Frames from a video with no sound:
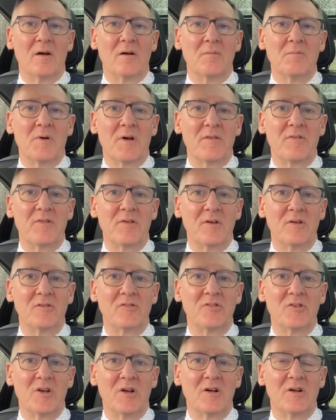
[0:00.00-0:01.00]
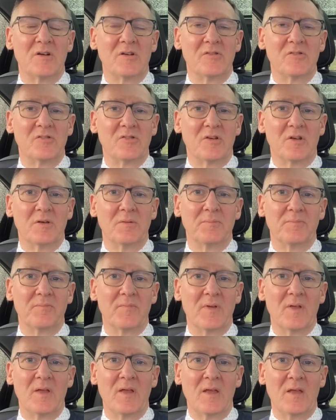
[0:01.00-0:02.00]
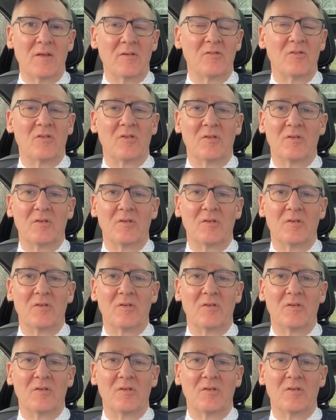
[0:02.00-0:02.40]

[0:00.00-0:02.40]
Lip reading: On my third charge, it